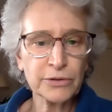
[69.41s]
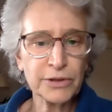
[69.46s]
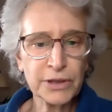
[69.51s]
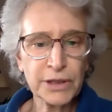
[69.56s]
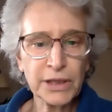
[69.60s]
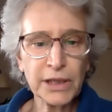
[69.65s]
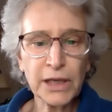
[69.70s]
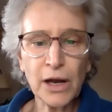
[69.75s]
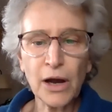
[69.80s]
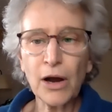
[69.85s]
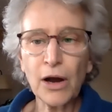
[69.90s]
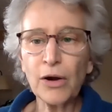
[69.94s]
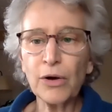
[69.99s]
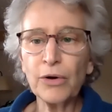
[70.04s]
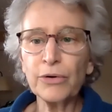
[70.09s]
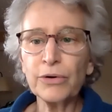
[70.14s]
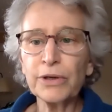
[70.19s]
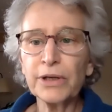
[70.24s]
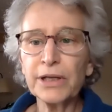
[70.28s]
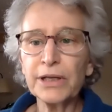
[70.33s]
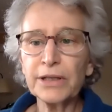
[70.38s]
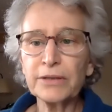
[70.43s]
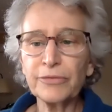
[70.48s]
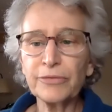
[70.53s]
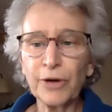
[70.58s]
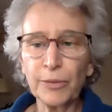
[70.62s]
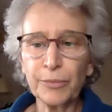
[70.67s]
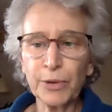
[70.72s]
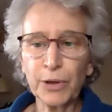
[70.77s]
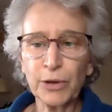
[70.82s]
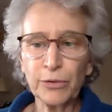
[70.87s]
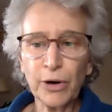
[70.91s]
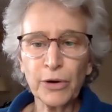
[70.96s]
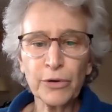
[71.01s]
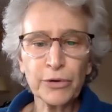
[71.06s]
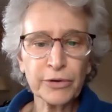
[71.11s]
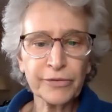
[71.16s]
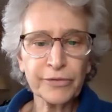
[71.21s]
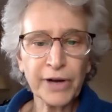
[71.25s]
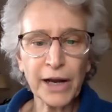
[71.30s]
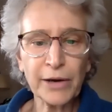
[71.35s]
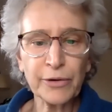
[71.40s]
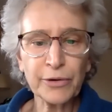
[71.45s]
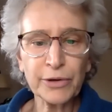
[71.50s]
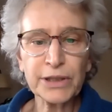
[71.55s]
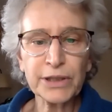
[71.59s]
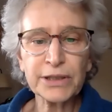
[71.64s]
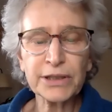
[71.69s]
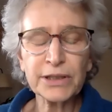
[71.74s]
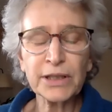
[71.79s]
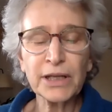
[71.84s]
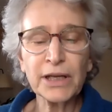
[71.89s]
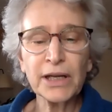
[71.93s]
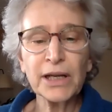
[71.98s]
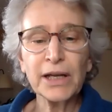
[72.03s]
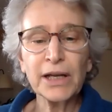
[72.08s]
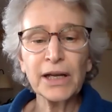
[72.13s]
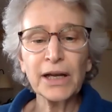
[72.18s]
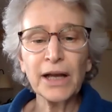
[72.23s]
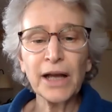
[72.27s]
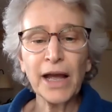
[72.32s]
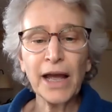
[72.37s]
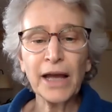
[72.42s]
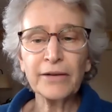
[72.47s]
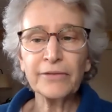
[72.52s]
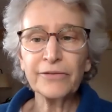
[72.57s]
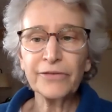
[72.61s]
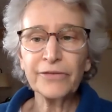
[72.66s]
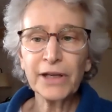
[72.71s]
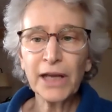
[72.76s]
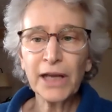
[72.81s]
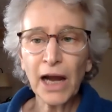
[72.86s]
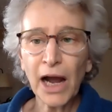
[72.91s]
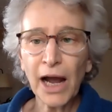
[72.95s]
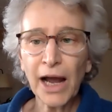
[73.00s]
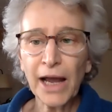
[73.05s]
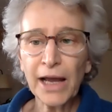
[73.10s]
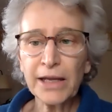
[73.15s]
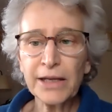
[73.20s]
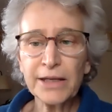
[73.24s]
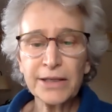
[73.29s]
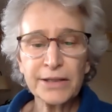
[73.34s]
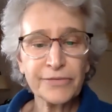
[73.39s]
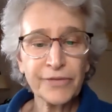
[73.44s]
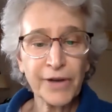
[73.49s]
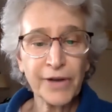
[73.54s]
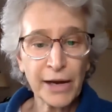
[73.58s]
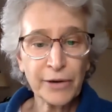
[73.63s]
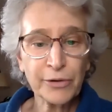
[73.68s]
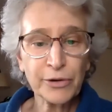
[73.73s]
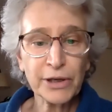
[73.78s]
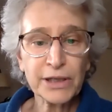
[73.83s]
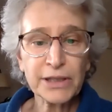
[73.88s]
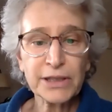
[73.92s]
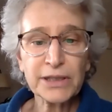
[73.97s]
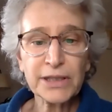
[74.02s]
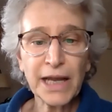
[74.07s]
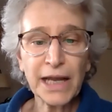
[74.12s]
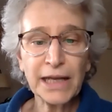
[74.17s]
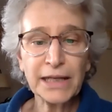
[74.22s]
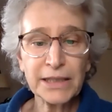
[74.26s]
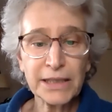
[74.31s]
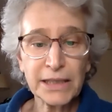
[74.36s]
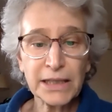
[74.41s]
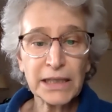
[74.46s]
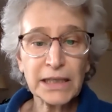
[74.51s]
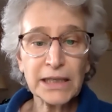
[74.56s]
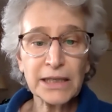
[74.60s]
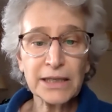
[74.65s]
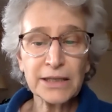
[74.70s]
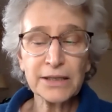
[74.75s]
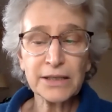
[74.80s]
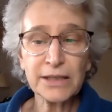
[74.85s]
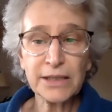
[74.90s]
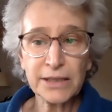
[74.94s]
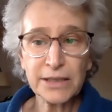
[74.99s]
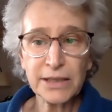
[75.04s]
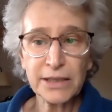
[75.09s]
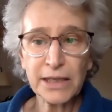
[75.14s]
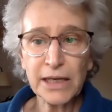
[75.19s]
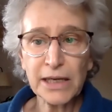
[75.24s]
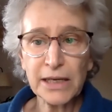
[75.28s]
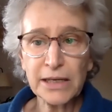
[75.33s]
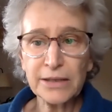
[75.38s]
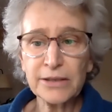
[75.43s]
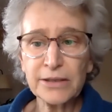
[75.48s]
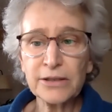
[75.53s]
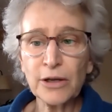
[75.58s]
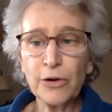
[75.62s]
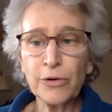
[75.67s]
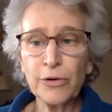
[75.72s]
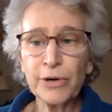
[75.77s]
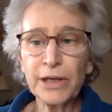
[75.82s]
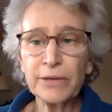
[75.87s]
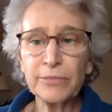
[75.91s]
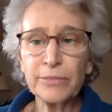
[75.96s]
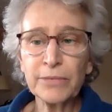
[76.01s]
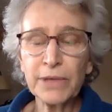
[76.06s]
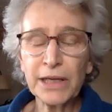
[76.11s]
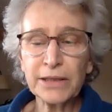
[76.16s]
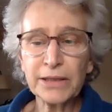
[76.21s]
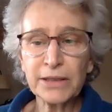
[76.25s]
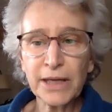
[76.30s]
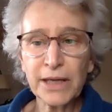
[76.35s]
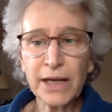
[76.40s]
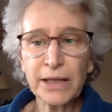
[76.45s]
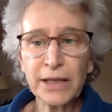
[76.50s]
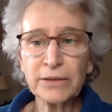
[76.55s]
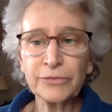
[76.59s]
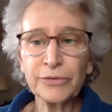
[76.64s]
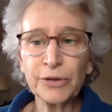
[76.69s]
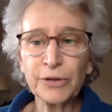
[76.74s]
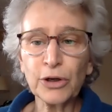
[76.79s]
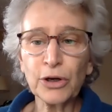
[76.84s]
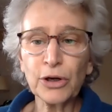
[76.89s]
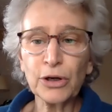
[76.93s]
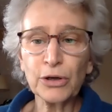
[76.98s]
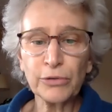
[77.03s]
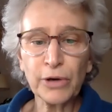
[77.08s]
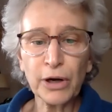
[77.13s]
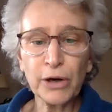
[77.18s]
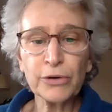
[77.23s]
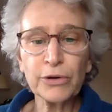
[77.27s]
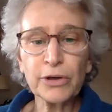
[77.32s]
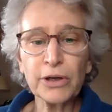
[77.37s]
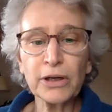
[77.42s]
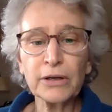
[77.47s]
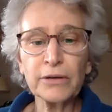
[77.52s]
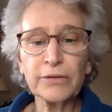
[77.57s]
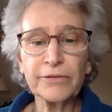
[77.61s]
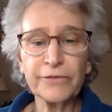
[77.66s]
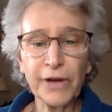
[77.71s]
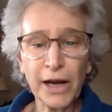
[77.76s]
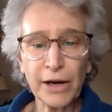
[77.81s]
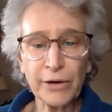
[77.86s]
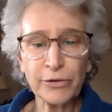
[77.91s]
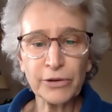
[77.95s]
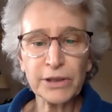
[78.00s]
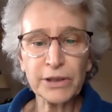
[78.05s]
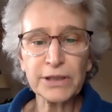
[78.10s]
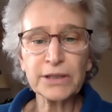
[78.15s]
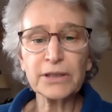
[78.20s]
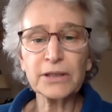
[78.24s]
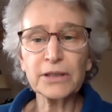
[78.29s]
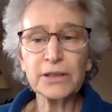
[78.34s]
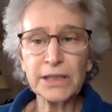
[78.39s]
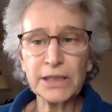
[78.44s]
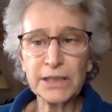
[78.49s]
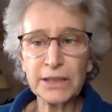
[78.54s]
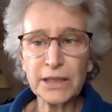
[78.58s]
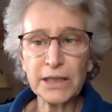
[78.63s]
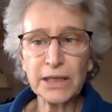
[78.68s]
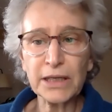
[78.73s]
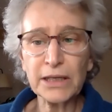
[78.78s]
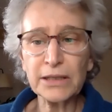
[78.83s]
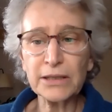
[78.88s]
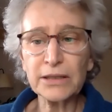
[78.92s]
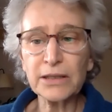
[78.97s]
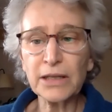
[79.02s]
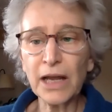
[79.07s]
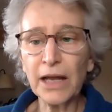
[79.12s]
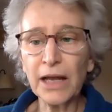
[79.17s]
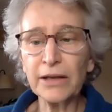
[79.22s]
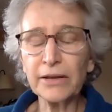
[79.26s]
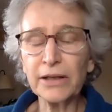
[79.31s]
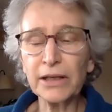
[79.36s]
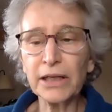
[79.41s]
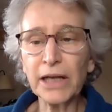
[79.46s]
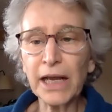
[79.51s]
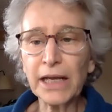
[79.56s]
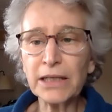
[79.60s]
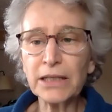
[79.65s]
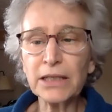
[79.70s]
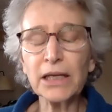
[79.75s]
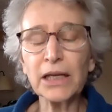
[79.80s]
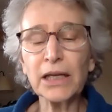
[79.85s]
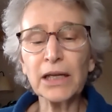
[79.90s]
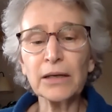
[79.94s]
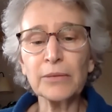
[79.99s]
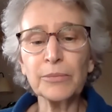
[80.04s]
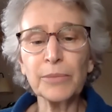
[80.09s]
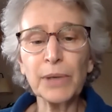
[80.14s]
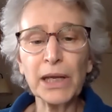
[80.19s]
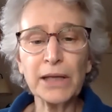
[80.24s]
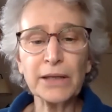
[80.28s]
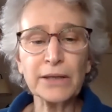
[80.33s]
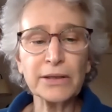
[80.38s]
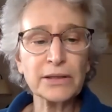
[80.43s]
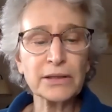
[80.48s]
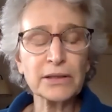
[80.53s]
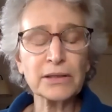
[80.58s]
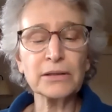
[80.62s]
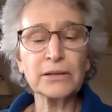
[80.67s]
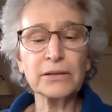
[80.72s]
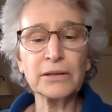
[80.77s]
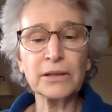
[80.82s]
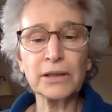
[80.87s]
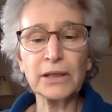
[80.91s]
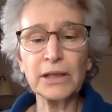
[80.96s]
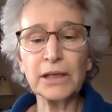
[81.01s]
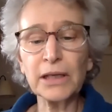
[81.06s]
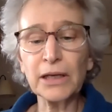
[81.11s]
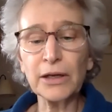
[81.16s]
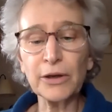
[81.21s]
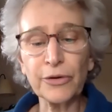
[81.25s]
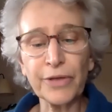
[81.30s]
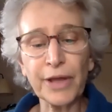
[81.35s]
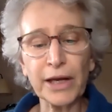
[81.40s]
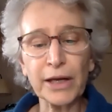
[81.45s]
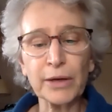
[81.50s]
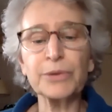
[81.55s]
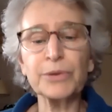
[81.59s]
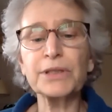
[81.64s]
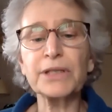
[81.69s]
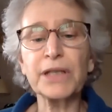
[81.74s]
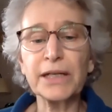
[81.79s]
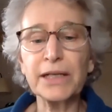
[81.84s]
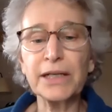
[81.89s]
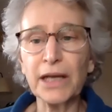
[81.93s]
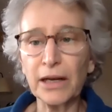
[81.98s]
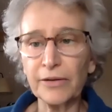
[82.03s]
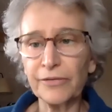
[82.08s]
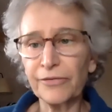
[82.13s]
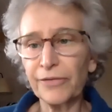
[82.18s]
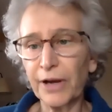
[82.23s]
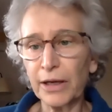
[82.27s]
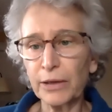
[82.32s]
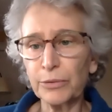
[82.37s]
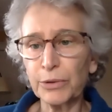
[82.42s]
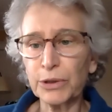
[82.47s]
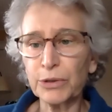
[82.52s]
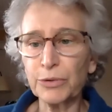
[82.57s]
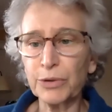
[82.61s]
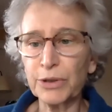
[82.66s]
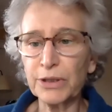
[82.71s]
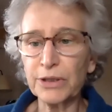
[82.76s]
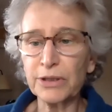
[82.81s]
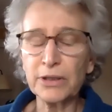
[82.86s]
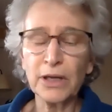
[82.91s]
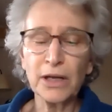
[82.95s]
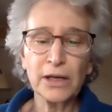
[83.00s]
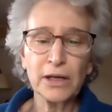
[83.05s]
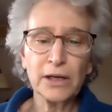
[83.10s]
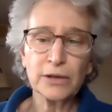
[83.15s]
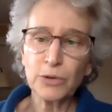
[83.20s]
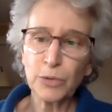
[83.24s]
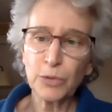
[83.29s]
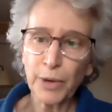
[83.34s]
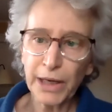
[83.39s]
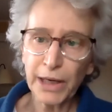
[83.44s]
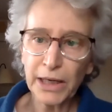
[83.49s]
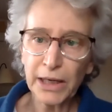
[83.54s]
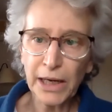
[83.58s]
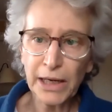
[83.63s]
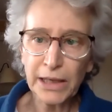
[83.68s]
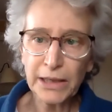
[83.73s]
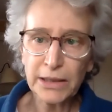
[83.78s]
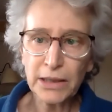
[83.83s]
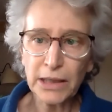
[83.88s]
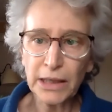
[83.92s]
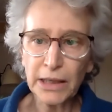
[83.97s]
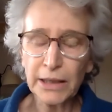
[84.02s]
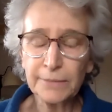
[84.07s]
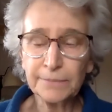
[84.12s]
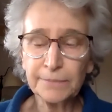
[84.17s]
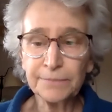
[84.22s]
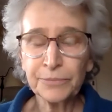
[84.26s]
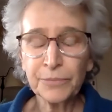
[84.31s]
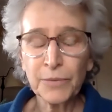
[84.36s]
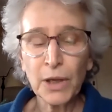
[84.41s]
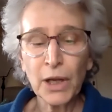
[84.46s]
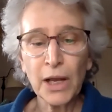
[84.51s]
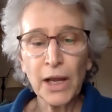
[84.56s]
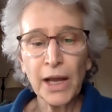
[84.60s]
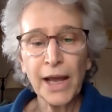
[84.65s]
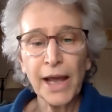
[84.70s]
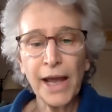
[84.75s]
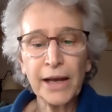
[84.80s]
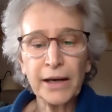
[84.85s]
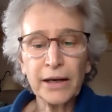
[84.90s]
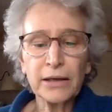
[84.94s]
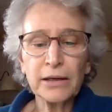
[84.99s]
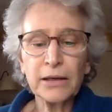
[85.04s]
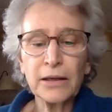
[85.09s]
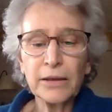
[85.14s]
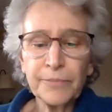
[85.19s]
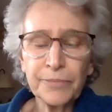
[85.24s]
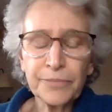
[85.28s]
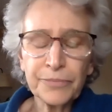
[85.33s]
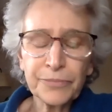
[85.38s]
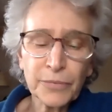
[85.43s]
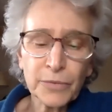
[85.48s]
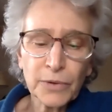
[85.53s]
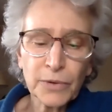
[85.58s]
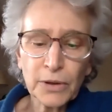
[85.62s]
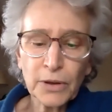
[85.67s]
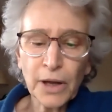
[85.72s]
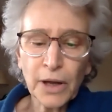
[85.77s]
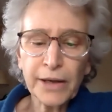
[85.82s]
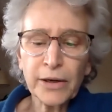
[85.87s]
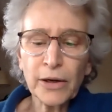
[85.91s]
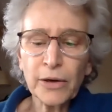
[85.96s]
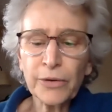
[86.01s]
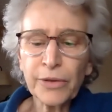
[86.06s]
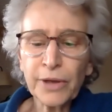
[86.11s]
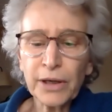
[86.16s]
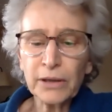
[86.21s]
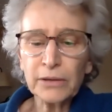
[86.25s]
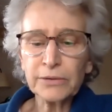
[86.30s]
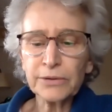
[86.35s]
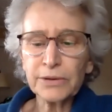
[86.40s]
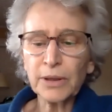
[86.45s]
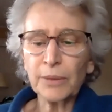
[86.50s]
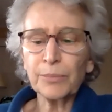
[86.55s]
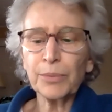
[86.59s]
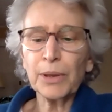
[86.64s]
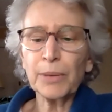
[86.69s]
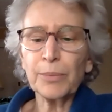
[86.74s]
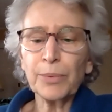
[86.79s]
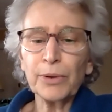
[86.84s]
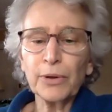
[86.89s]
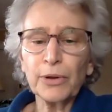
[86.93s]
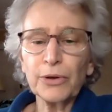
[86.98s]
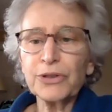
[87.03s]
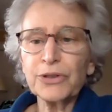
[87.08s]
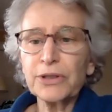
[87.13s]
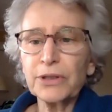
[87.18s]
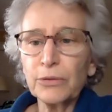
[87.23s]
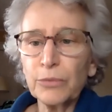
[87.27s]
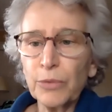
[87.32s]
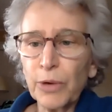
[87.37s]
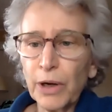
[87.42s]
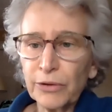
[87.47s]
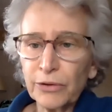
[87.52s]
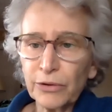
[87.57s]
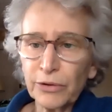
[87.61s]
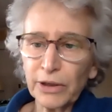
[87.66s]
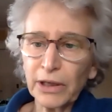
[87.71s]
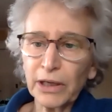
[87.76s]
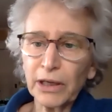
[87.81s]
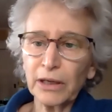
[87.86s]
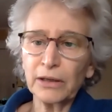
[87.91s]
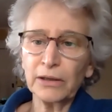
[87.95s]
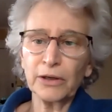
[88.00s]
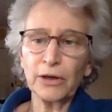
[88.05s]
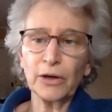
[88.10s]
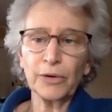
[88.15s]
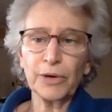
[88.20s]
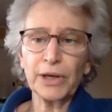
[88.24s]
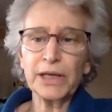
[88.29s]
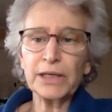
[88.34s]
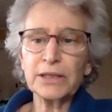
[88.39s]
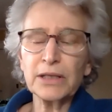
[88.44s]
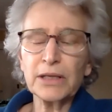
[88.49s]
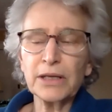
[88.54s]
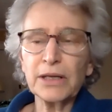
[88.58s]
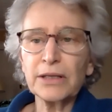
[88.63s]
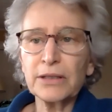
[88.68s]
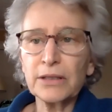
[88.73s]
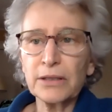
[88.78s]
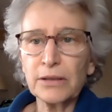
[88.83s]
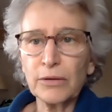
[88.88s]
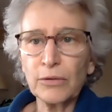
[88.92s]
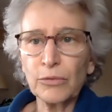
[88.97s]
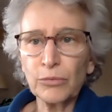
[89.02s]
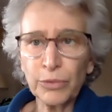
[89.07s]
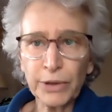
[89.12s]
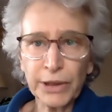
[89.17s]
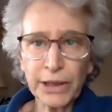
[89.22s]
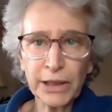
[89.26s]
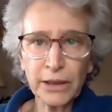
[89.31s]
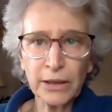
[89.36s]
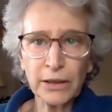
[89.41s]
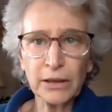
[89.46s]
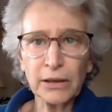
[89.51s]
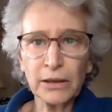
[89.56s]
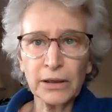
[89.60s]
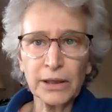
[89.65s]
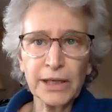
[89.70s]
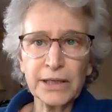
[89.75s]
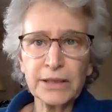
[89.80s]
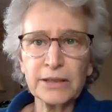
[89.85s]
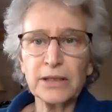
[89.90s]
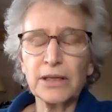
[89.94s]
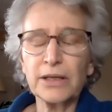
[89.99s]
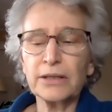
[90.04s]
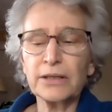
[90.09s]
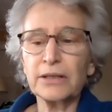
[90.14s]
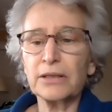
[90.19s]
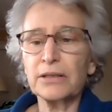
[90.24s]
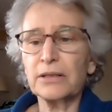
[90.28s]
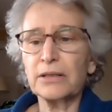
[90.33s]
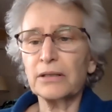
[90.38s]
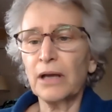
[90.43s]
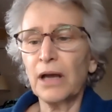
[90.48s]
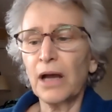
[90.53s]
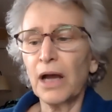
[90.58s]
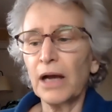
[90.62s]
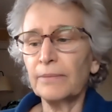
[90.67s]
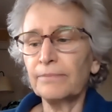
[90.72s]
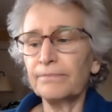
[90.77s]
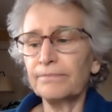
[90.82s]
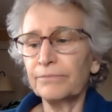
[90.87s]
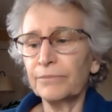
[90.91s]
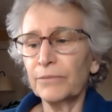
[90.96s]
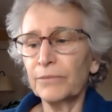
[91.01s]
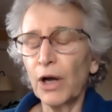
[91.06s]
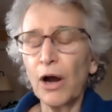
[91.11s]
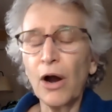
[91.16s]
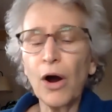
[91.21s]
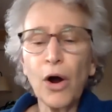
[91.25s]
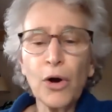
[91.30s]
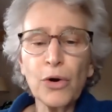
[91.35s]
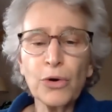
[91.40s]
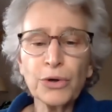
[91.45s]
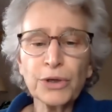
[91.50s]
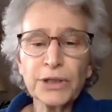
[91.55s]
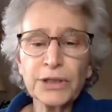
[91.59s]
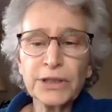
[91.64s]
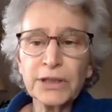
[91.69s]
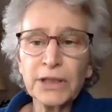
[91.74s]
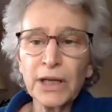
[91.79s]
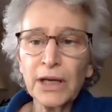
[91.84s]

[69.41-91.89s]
CO is from coronavirus, and VI is virus, and D is disease. So it stands for coronavirus disease, and the 19 means the year that it was identified, which was 2019. And I know that some people are still wondering, is this real? Is this a hoax?